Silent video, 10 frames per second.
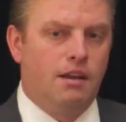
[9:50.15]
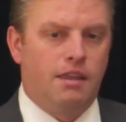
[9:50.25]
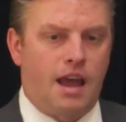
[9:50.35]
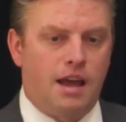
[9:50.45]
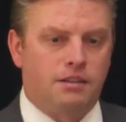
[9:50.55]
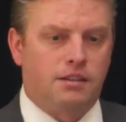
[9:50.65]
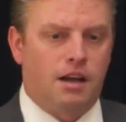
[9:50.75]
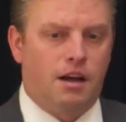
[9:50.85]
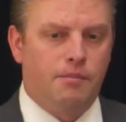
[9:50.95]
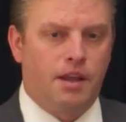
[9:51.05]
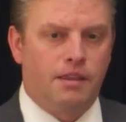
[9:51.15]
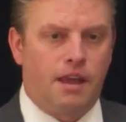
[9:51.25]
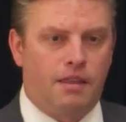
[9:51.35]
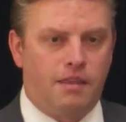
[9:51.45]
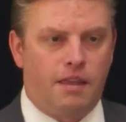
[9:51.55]
that
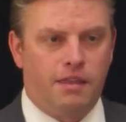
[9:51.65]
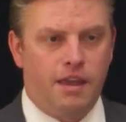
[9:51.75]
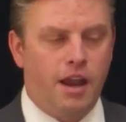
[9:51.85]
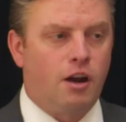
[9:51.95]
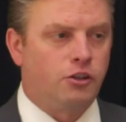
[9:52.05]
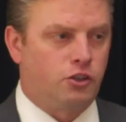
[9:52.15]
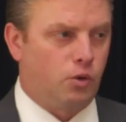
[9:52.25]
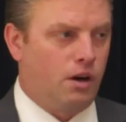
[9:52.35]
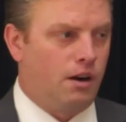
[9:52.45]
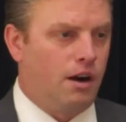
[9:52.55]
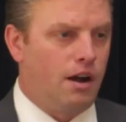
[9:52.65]
that they are sure